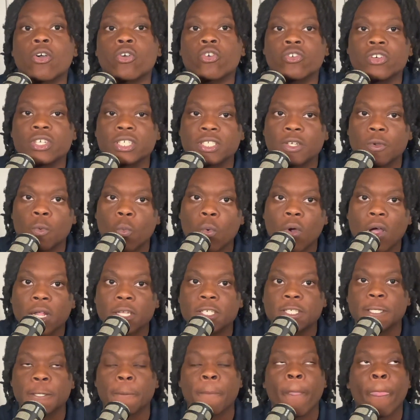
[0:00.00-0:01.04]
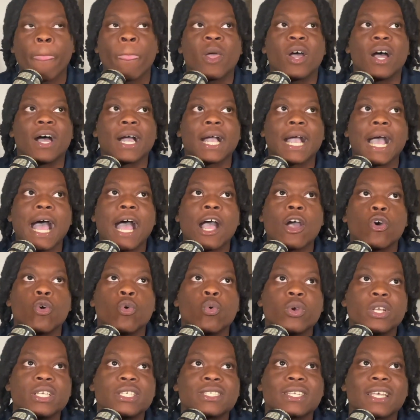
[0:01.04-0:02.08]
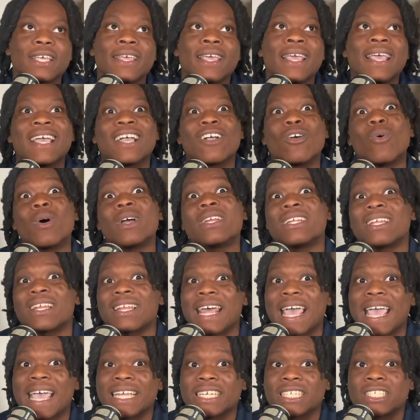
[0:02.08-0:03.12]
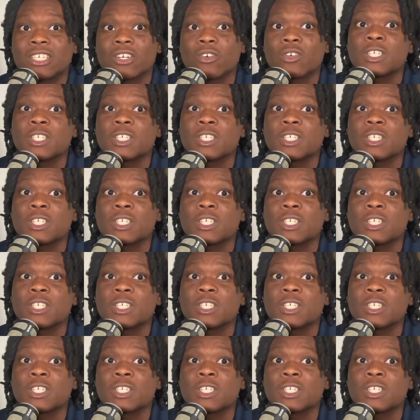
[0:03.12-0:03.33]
Christian Watson, a guy who we say going to last year,